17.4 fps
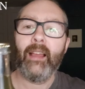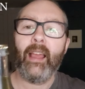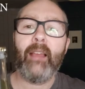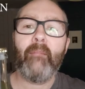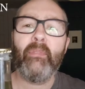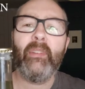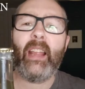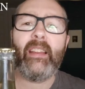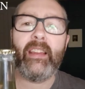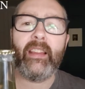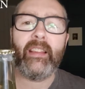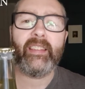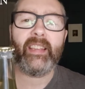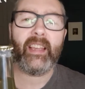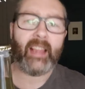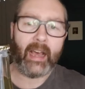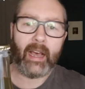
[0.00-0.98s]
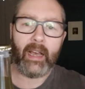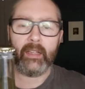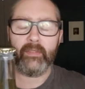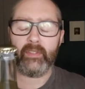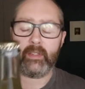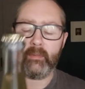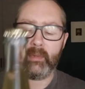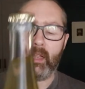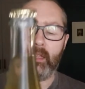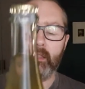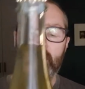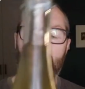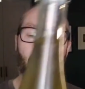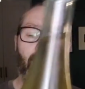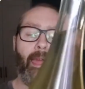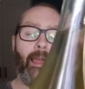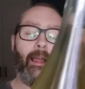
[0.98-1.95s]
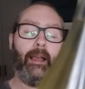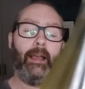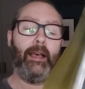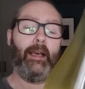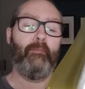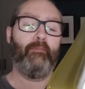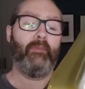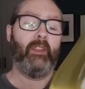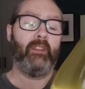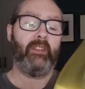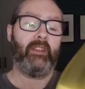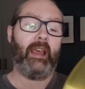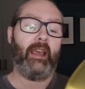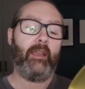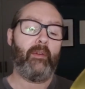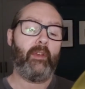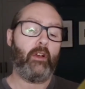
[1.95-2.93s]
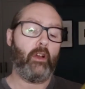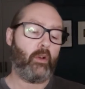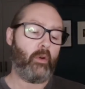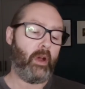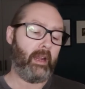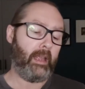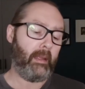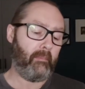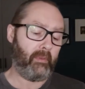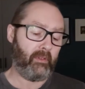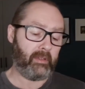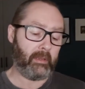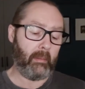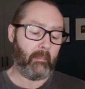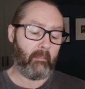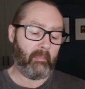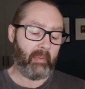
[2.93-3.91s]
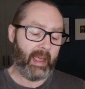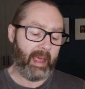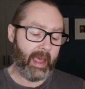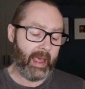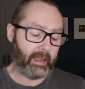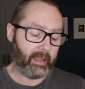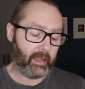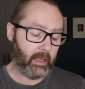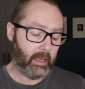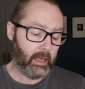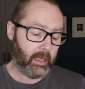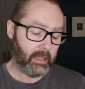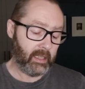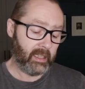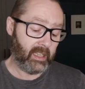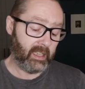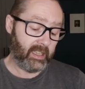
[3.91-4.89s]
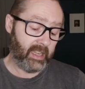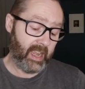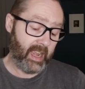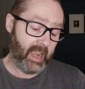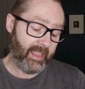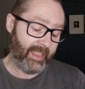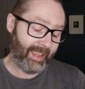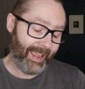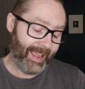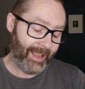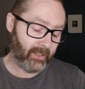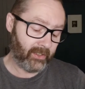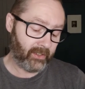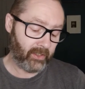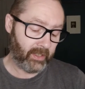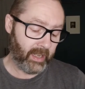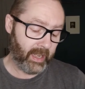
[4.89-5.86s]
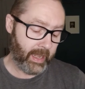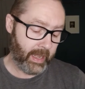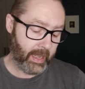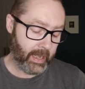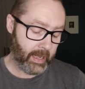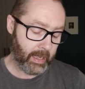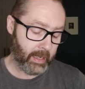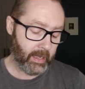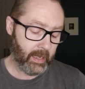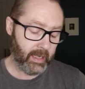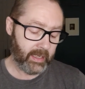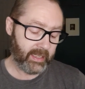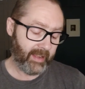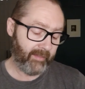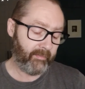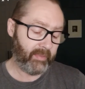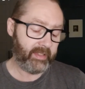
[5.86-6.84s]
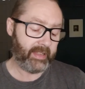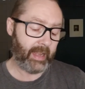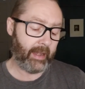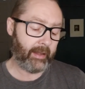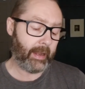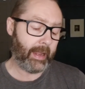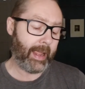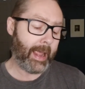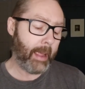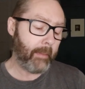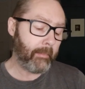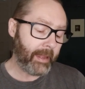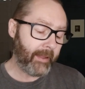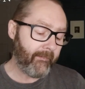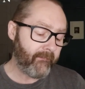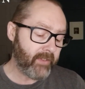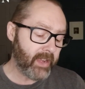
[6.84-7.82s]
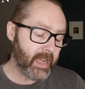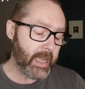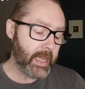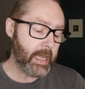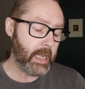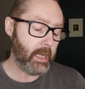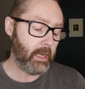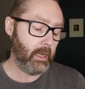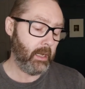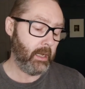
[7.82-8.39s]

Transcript: Pretend you didn't see that, that's for something else. So yeah, here we go, Quoining, Bushel and Peck. Did anything else on here? 7% ABV.